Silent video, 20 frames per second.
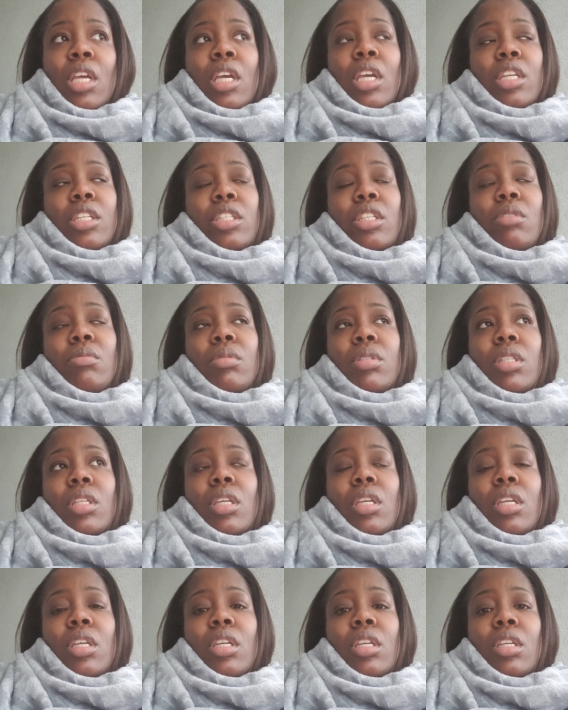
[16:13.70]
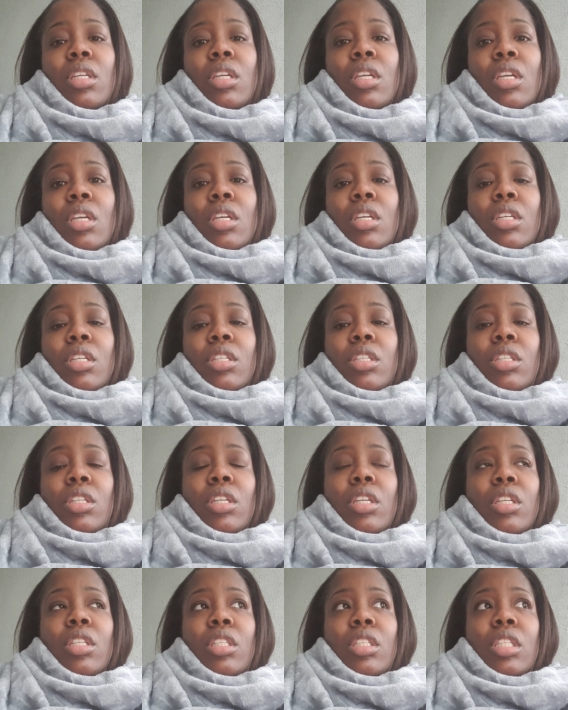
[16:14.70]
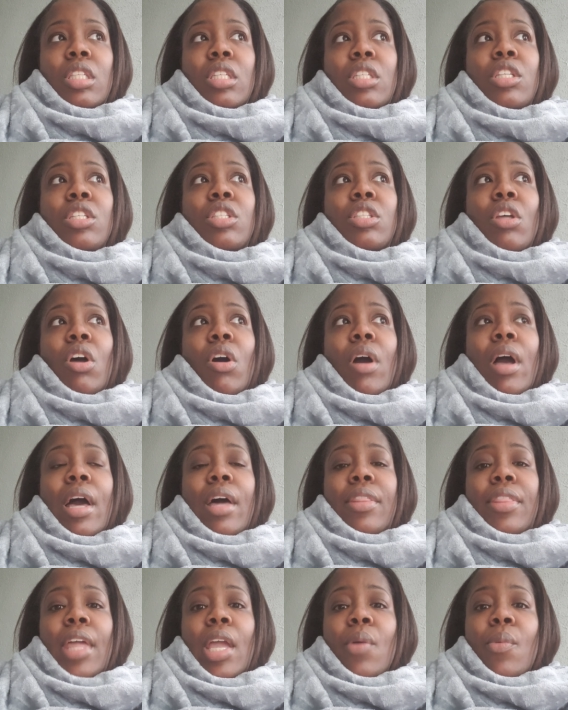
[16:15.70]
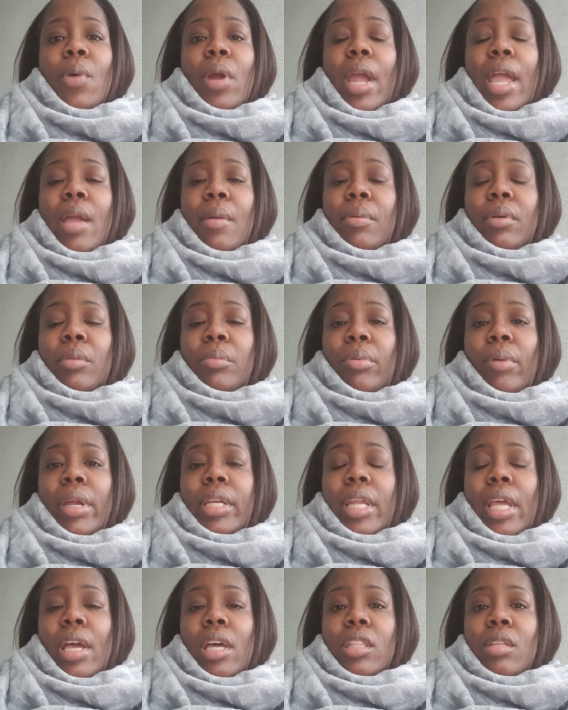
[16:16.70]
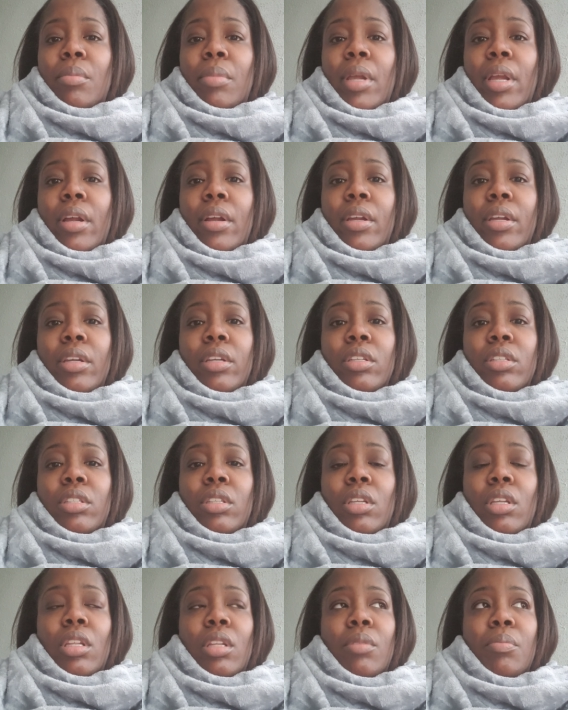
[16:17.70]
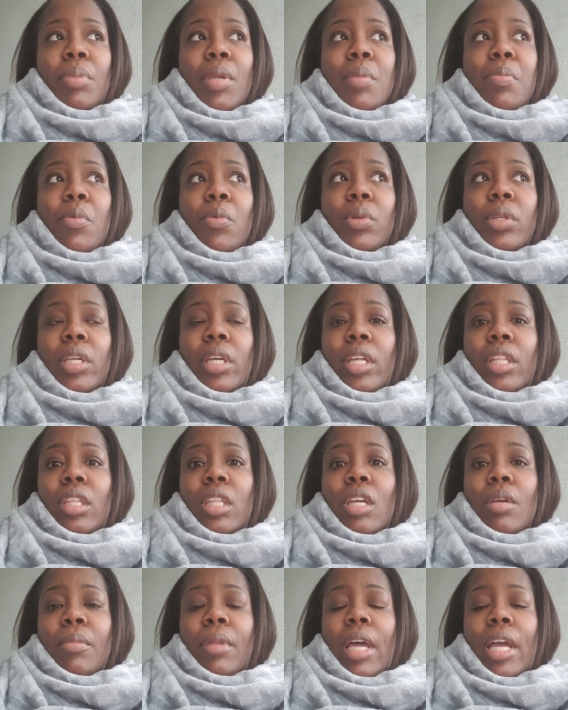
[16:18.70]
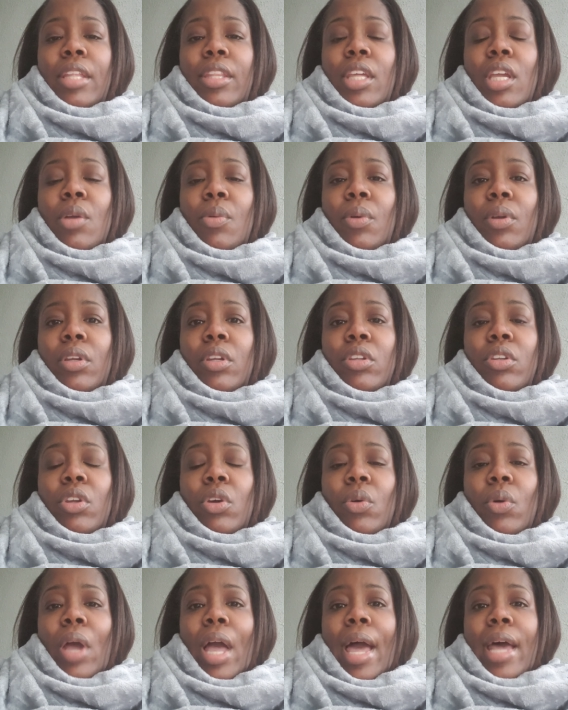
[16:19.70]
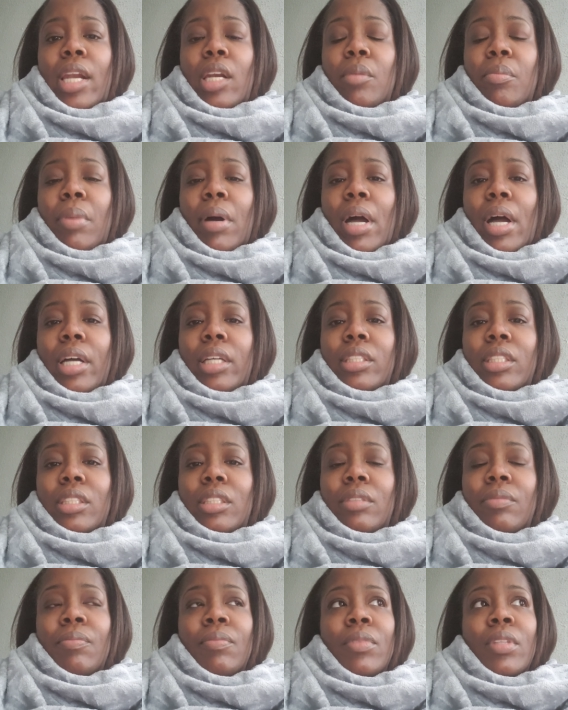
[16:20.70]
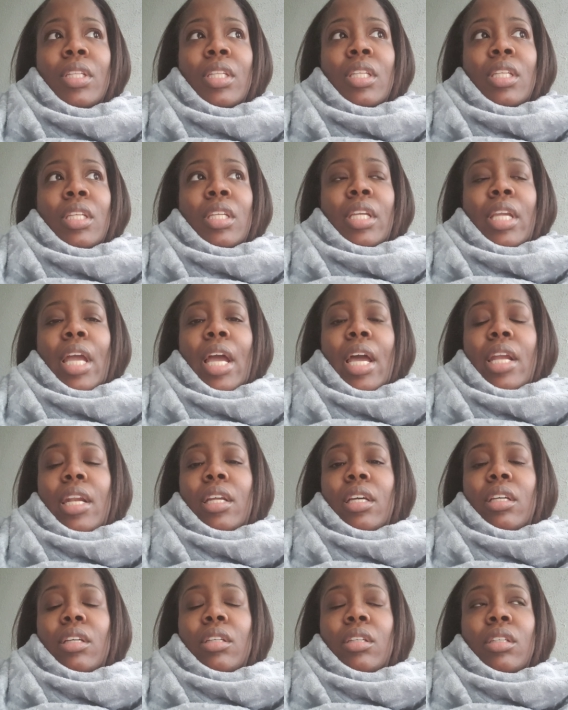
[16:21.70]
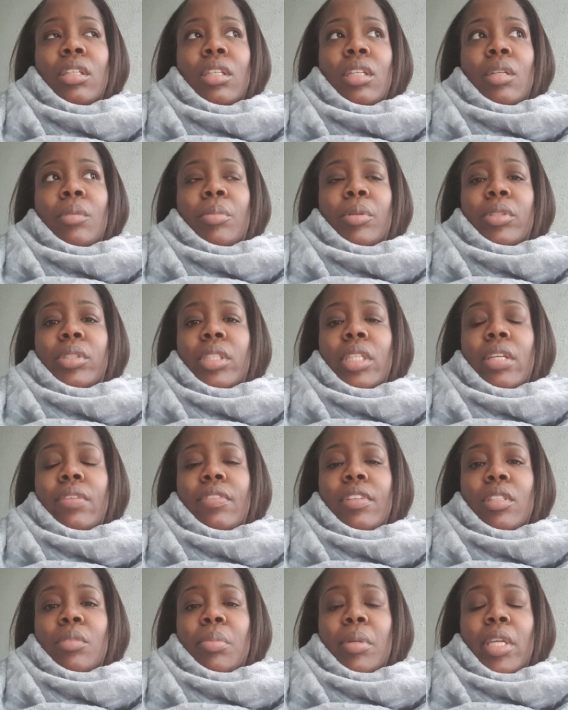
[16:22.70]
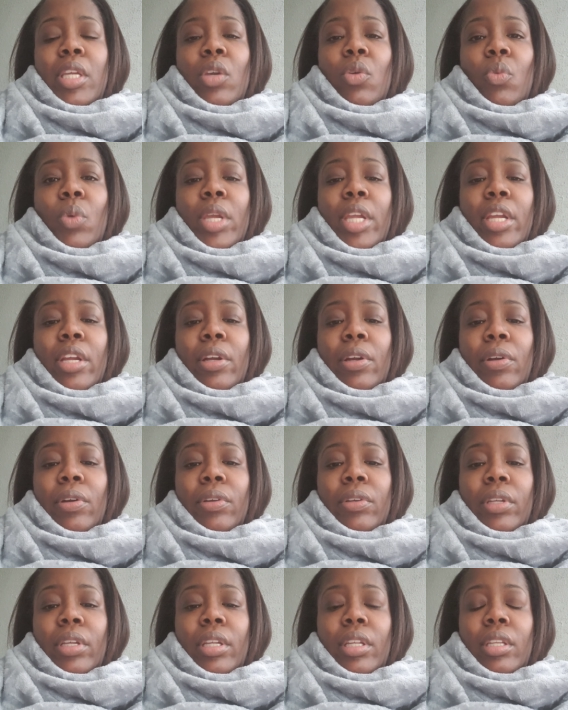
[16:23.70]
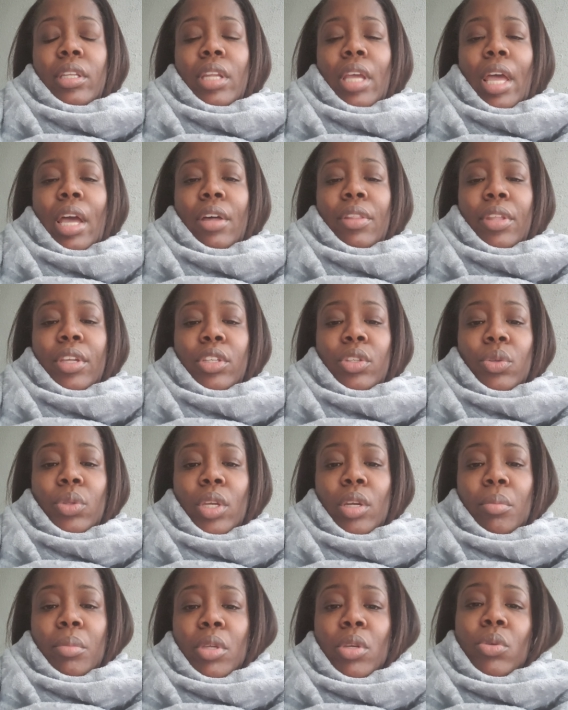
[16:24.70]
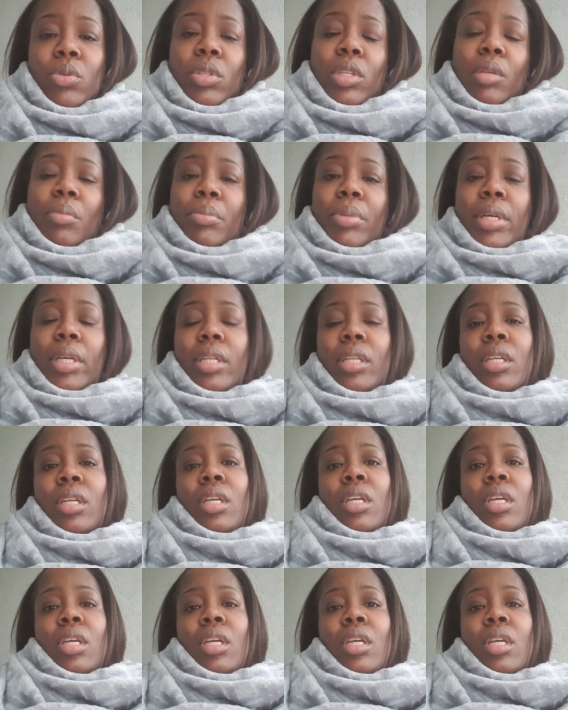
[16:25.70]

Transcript: and she was saying she could she saw how they were able to break down the barriers and people would look at them like they were you know out of the box and kind of perceived as being weird and how they do their music but